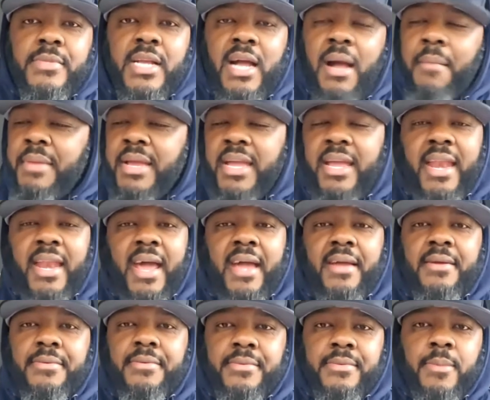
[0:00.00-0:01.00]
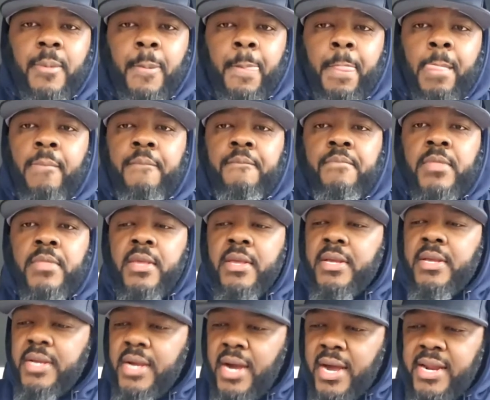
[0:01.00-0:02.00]
I mean that.
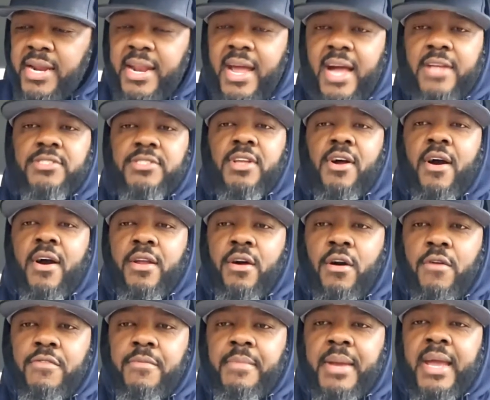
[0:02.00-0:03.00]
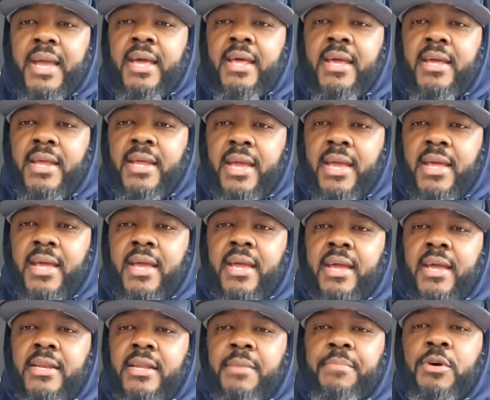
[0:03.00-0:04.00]
Gut it out. Start over, man. And, and,
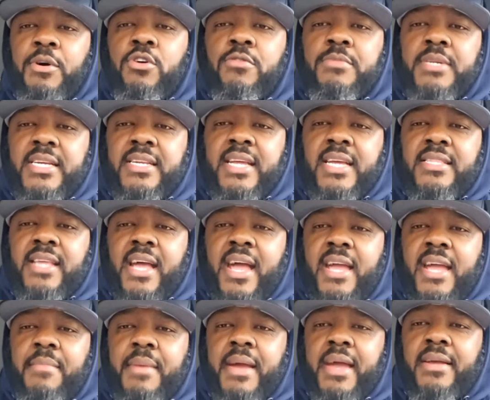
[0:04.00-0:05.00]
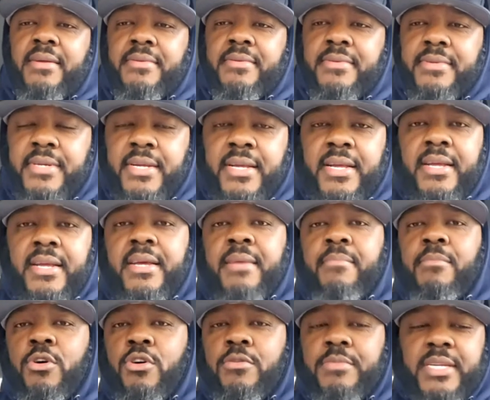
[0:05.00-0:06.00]
and the boom did their thing, man.
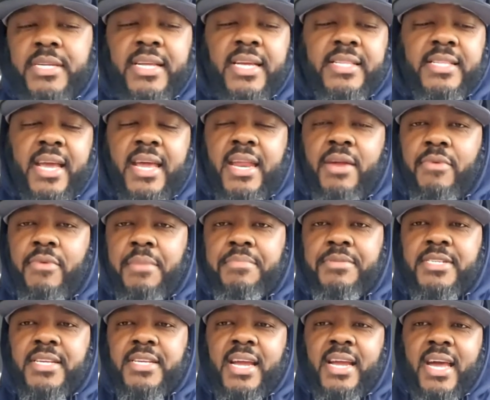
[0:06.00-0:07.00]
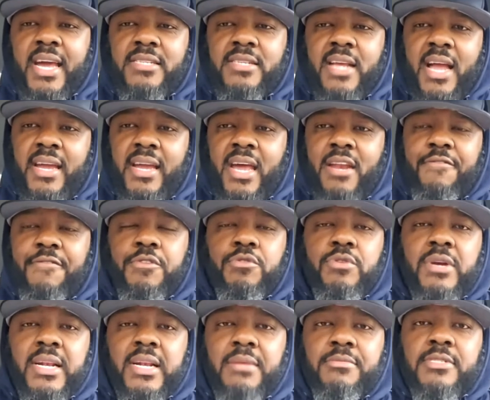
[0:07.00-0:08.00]
Boom did their thing. They represent. I got I got a few
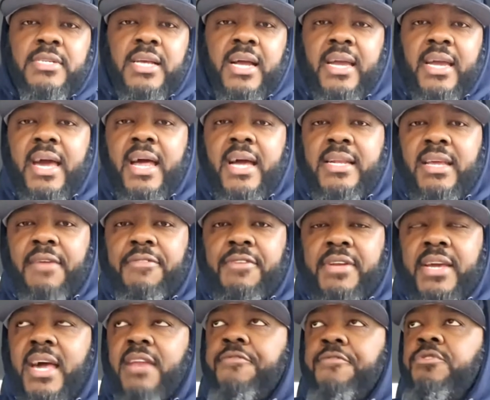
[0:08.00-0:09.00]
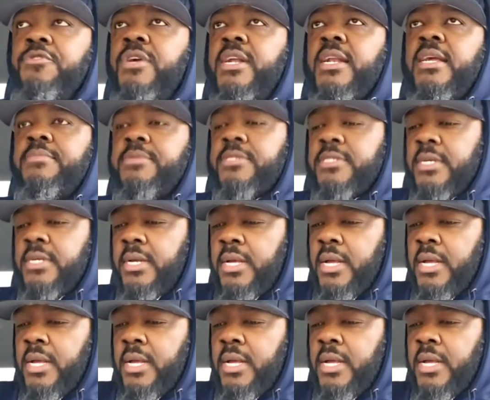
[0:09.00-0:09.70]
clips. I got I definitely got a few clips